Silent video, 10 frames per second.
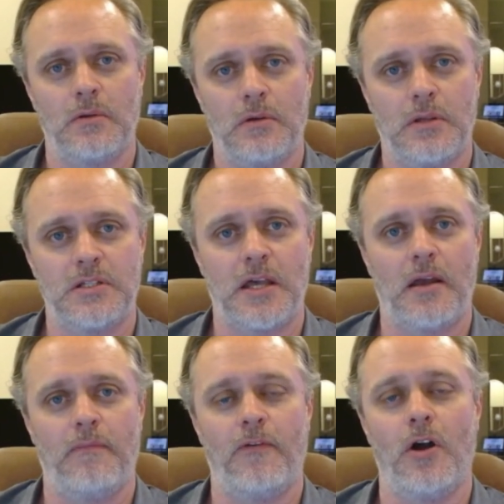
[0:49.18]
set
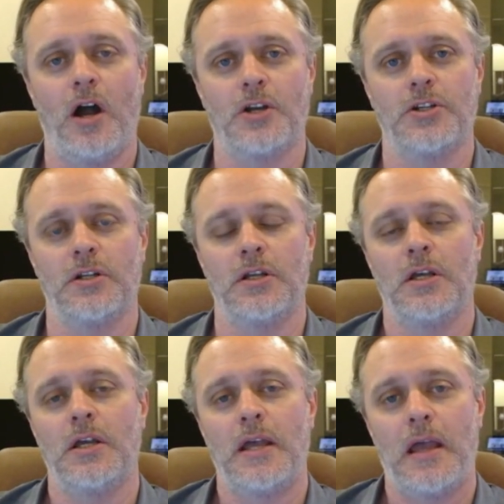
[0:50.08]
up for auction,
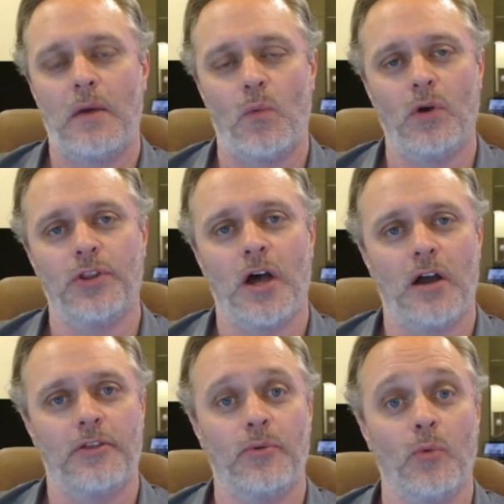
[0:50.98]
and we'll
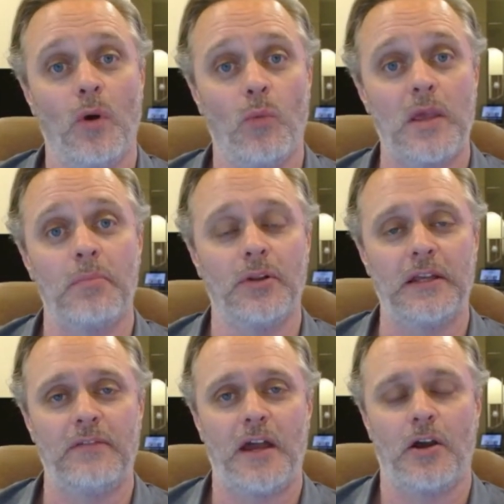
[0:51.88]
talk through what we
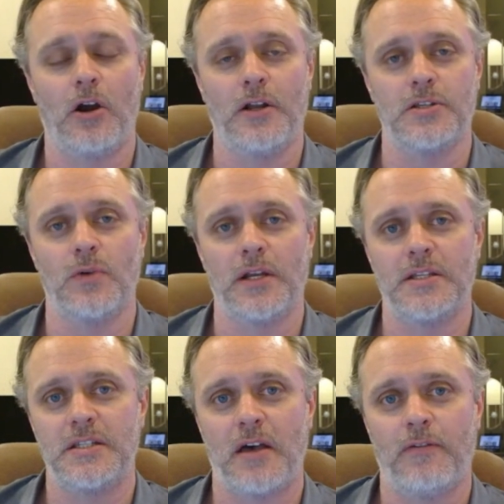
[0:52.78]
believe that card is going to
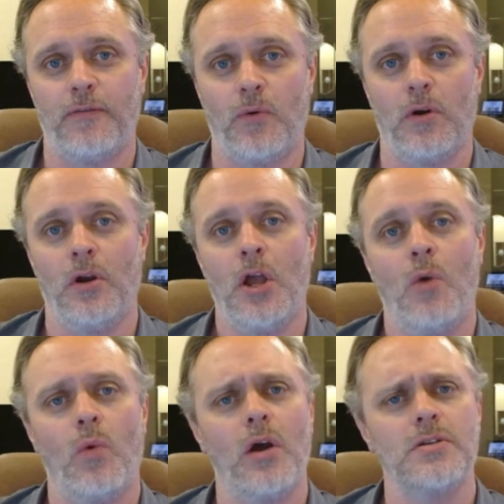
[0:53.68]
sell for.
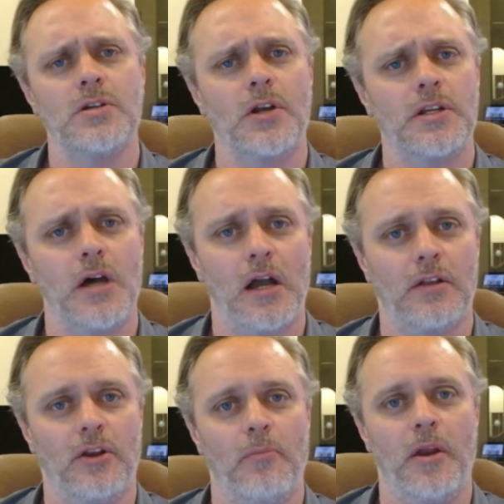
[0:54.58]
We're also going to talk a
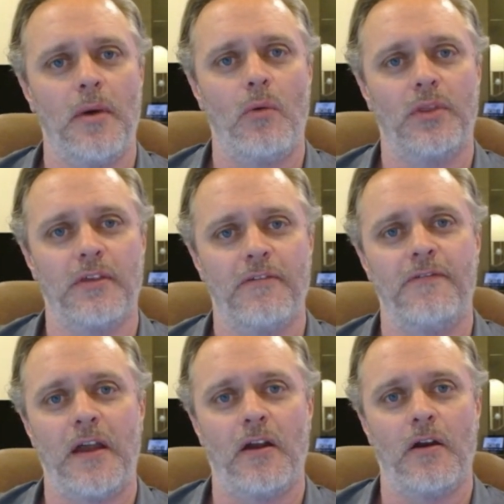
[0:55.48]
little bit about what the
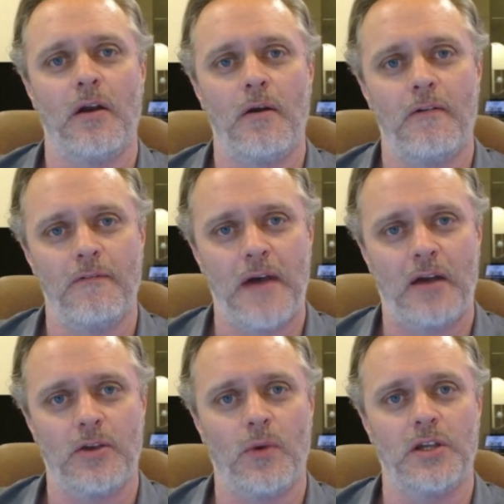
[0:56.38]
fair
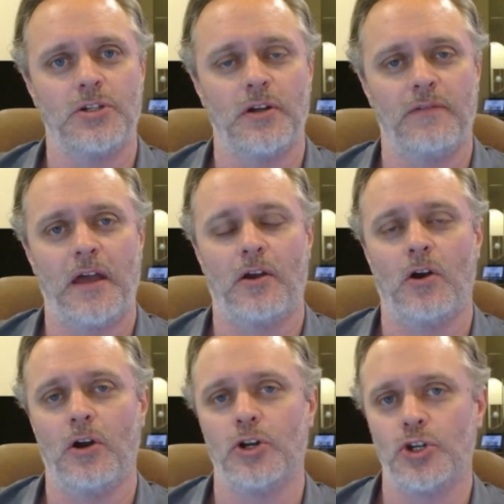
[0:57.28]
valuation of that
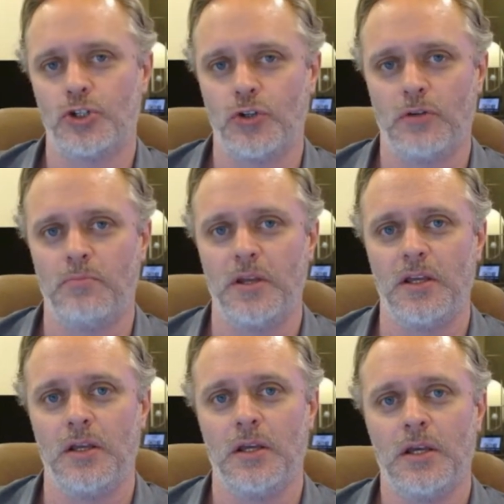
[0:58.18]
card should
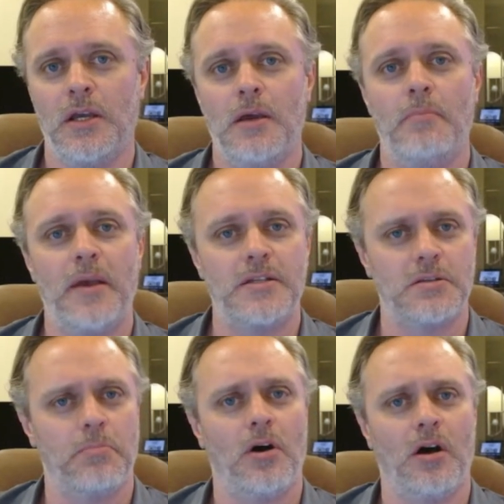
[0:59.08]
be based
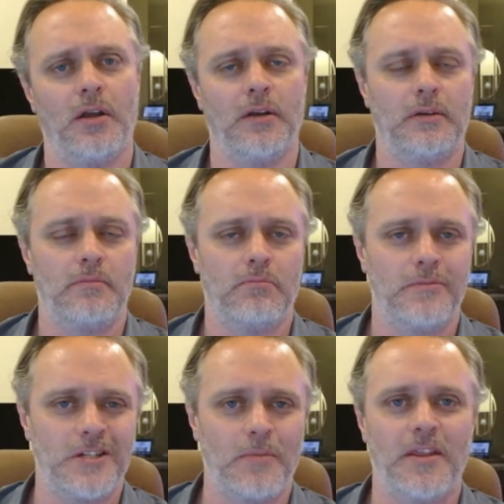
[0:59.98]
upon
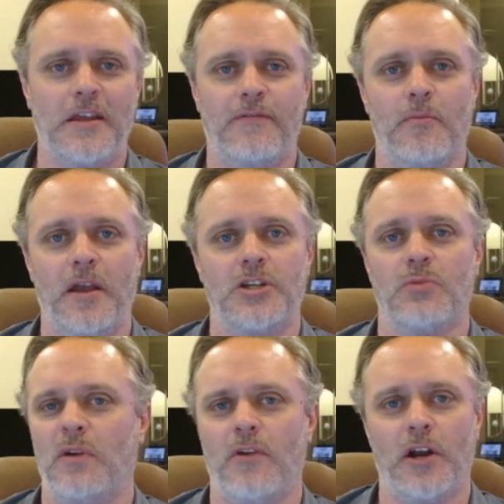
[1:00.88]
some of the information
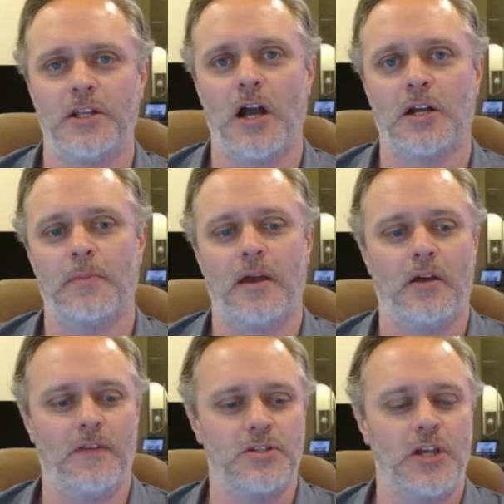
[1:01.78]
we've already talked about
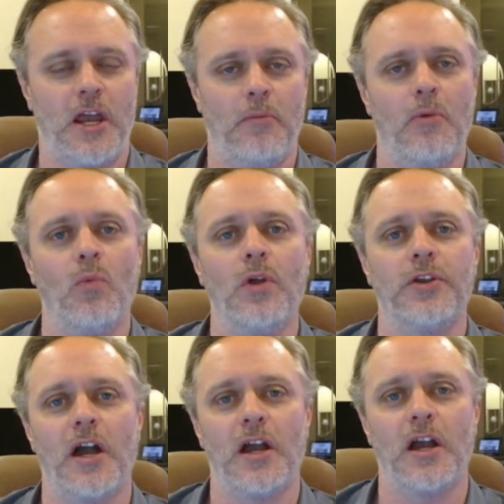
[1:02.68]
on this channel, but we'll
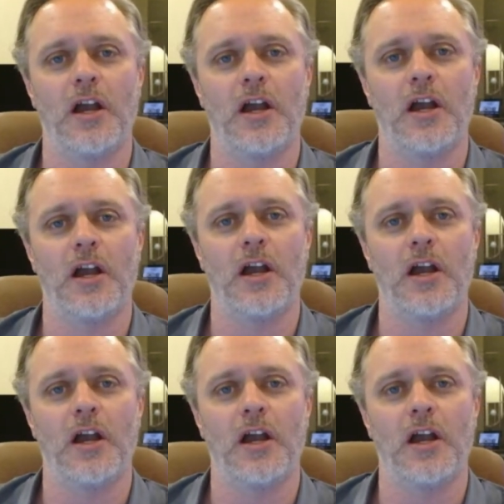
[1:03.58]
talk about that here